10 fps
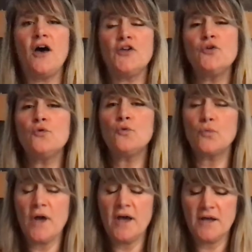You
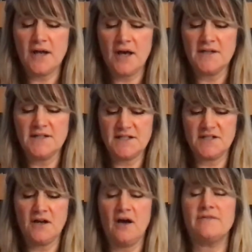read
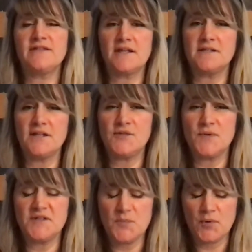Dissenhoff's essay,
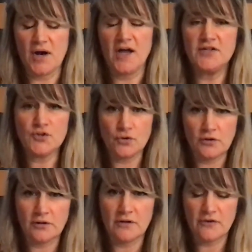Sweet Surprise,
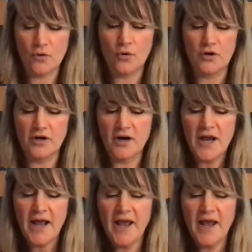earlier in the quarter.